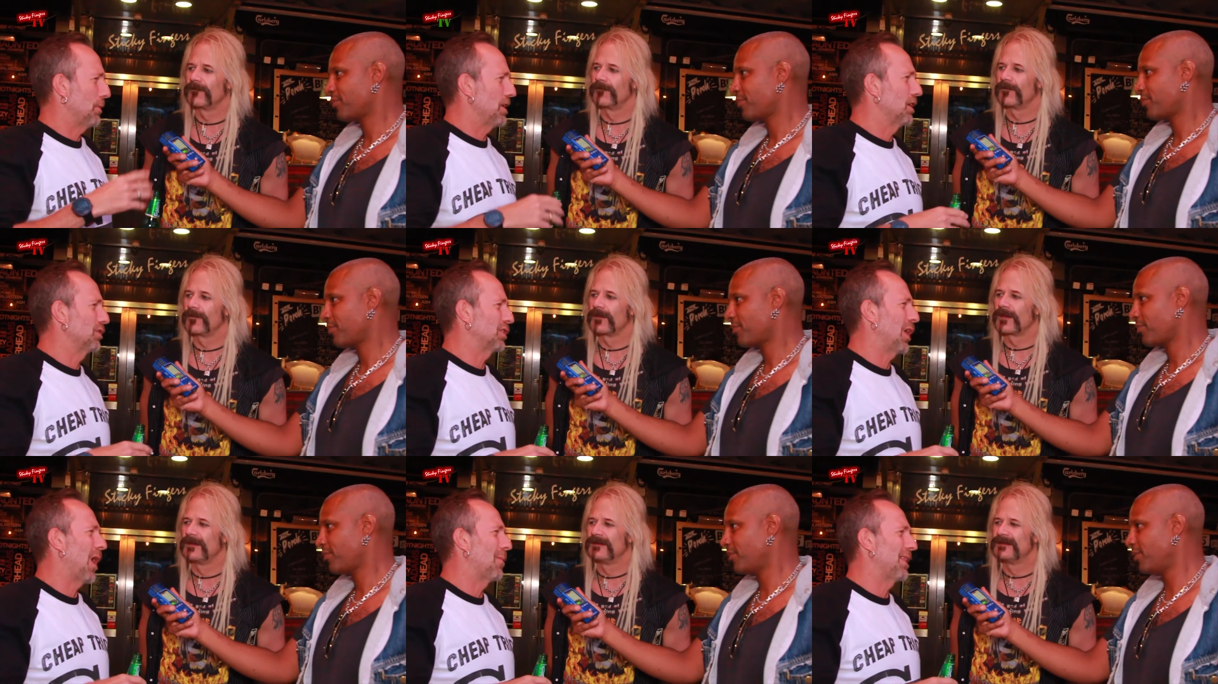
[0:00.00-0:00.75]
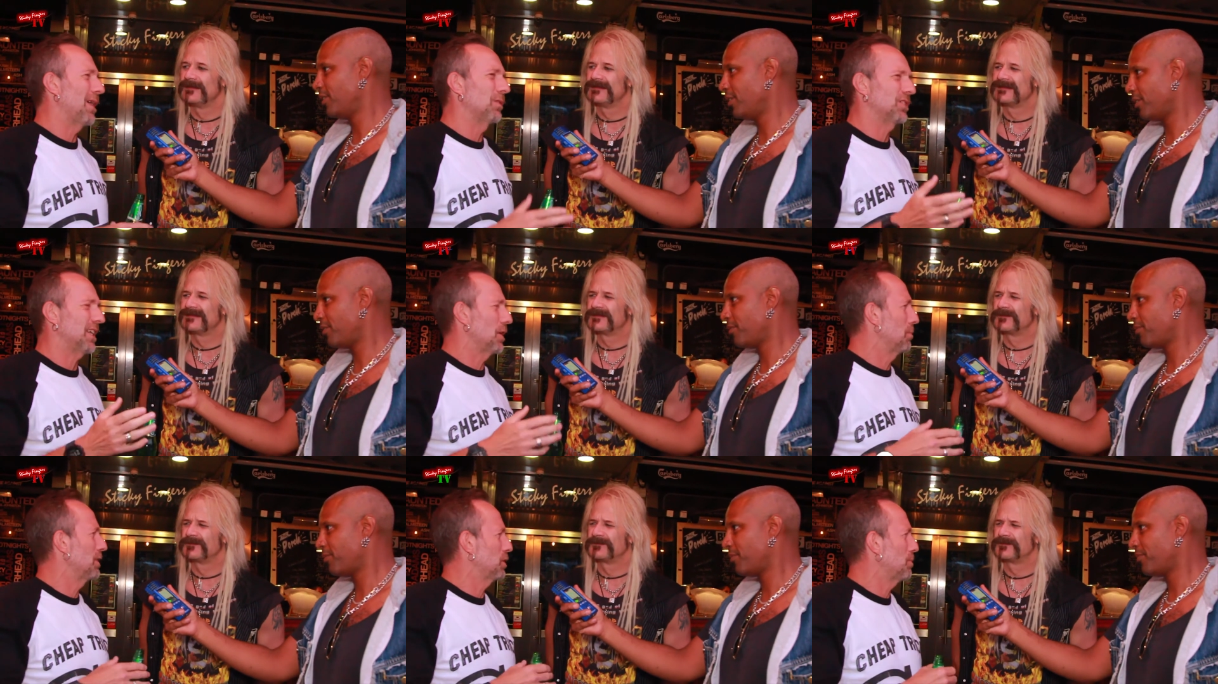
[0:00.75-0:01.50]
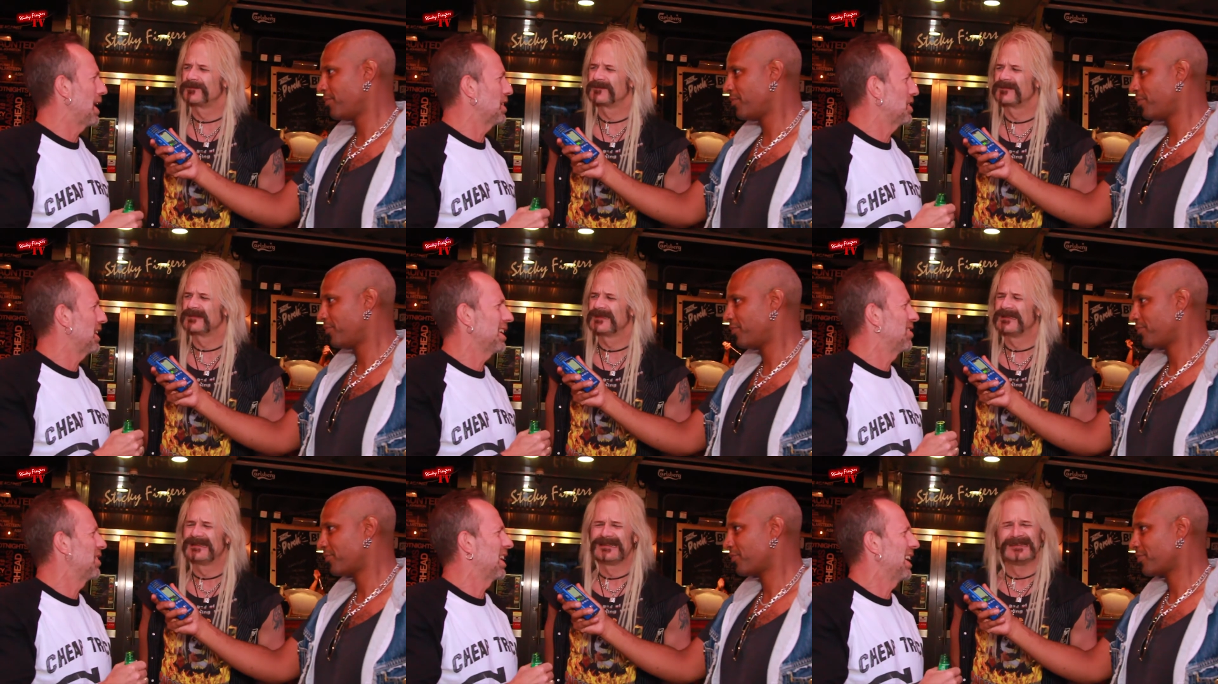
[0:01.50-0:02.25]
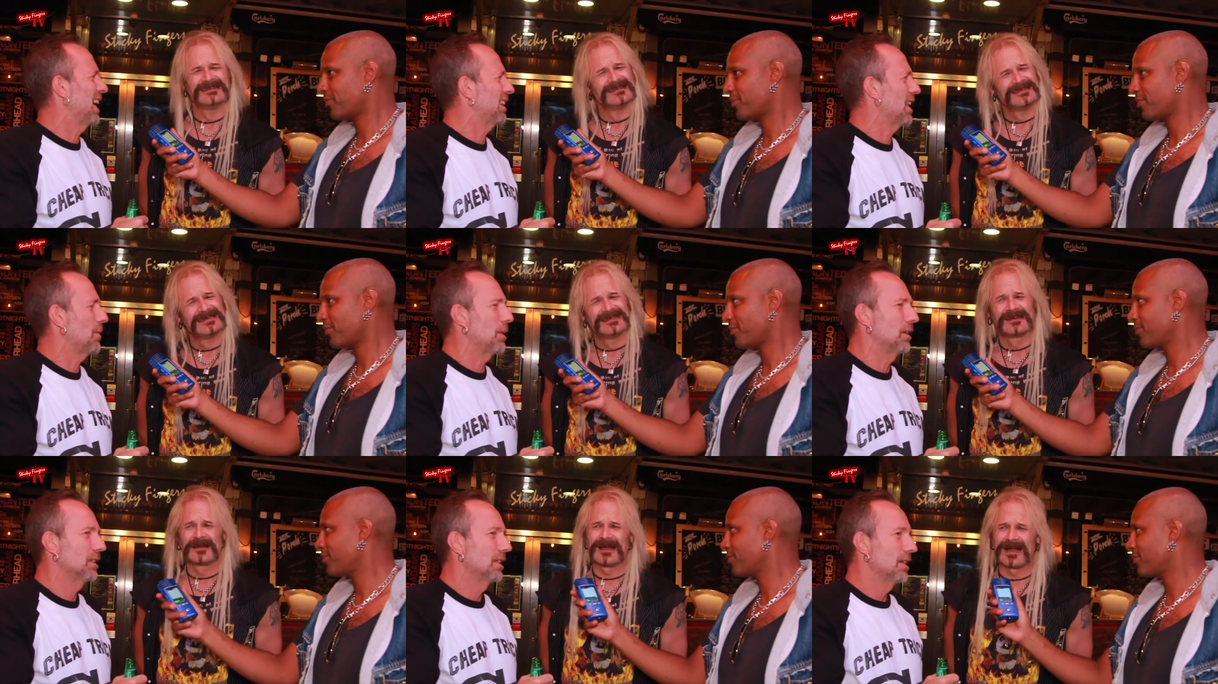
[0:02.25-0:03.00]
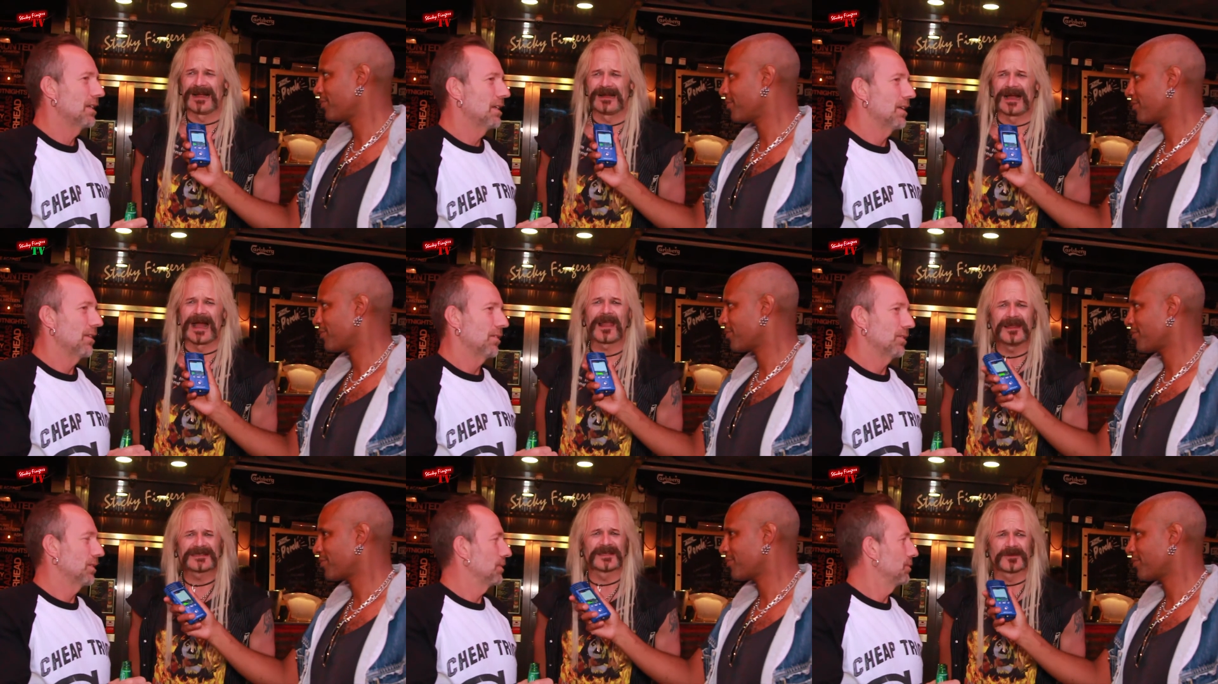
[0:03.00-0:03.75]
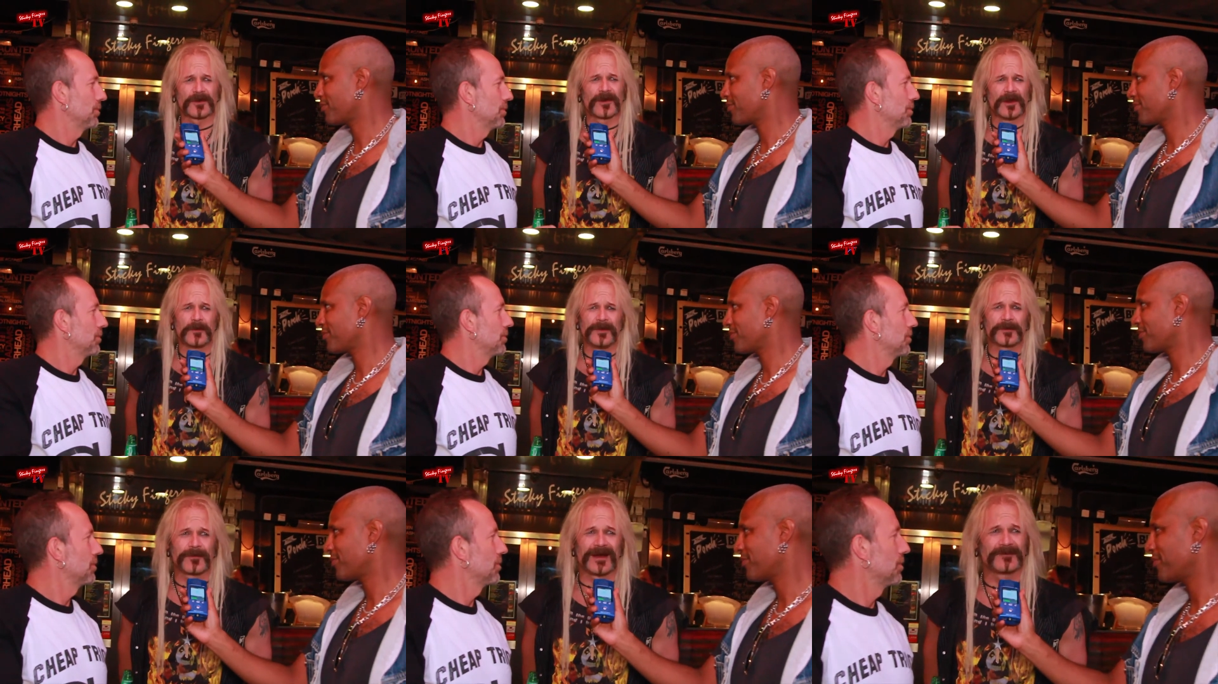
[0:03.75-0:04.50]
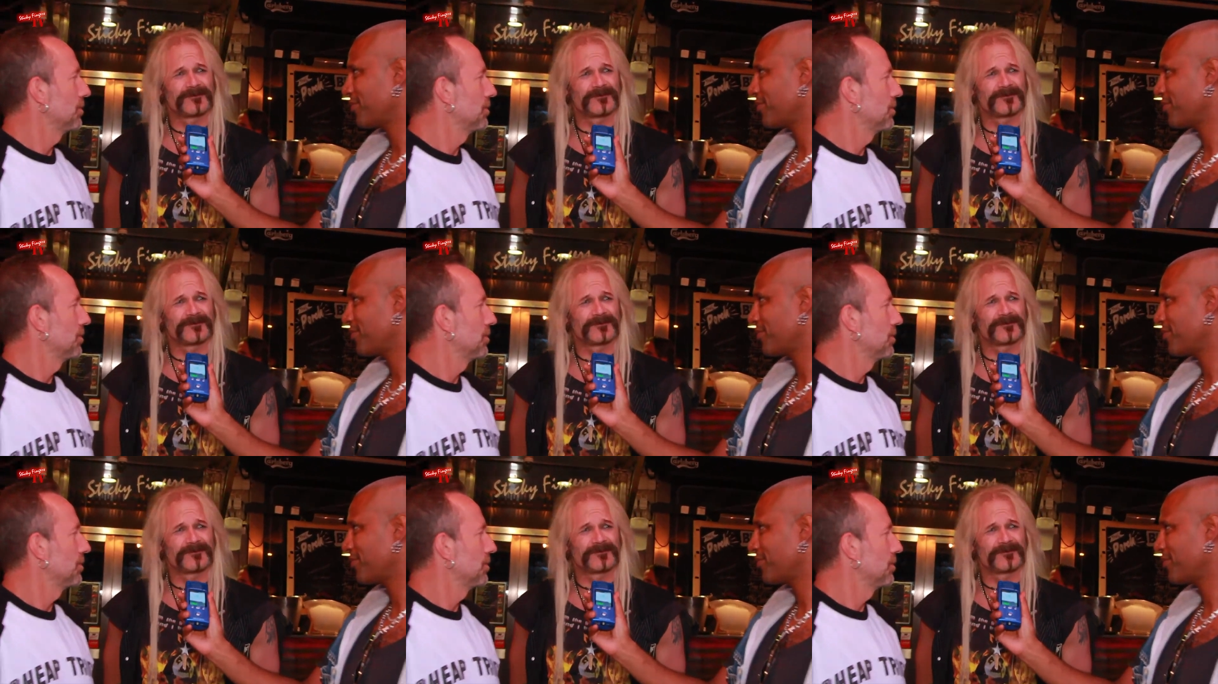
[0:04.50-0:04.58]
Speaker 1: years ago, but that was kind of mishmash, and I didn't really like that. But I listened to it a little bit, but